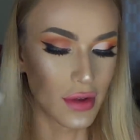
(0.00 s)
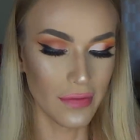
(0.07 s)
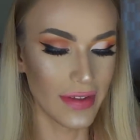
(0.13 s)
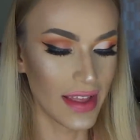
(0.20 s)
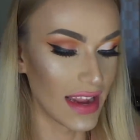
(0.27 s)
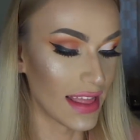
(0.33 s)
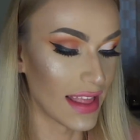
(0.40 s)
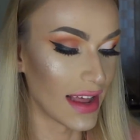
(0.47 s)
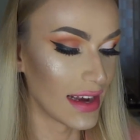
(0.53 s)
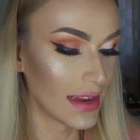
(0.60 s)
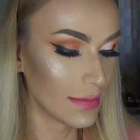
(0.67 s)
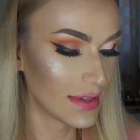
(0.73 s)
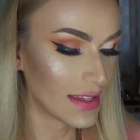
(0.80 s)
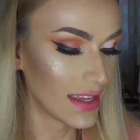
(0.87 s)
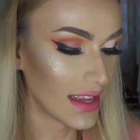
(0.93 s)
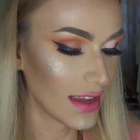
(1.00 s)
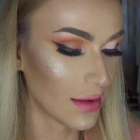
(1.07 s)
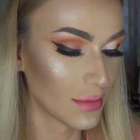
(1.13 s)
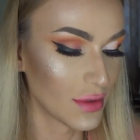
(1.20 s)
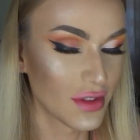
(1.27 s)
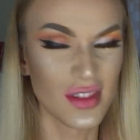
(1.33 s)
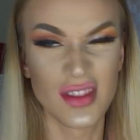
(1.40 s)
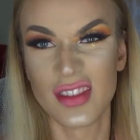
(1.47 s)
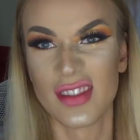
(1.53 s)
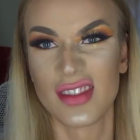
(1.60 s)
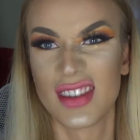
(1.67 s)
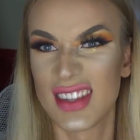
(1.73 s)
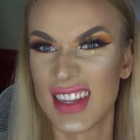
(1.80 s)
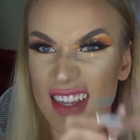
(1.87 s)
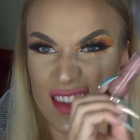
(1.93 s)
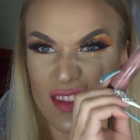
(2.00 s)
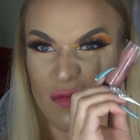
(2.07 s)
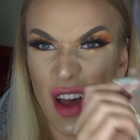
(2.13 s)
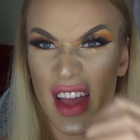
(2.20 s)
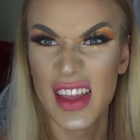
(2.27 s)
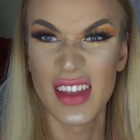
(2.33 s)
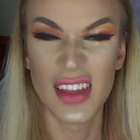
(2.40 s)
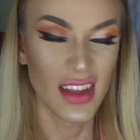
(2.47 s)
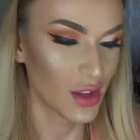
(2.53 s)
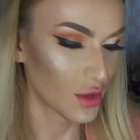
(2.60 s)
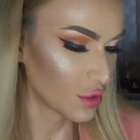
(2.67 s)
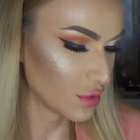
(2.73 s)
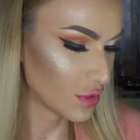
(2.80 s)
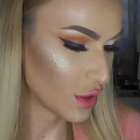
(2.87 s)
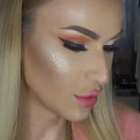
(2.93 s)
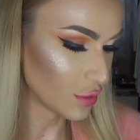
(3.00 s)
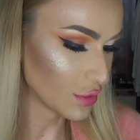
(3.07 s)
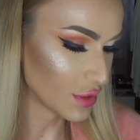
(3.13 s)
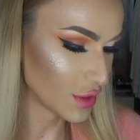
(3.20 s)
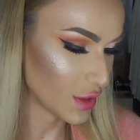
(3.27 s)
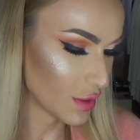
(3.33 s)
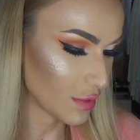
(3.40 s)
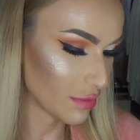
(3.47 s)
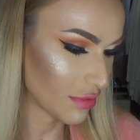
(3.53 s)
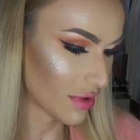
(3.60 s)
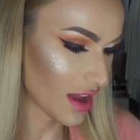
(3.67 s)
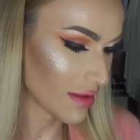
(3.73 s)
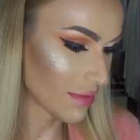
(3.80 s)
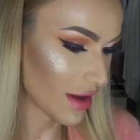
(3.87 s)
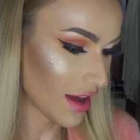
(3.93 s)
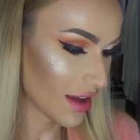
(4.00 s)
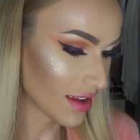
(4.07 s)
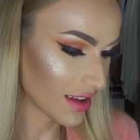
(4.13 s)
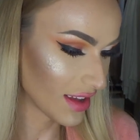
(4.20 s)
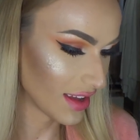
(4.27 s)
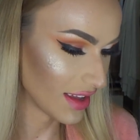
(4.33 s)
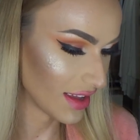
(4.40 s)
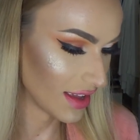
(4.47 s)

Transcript: not feeling that lipstick. I'm just going to stick to my good old Primark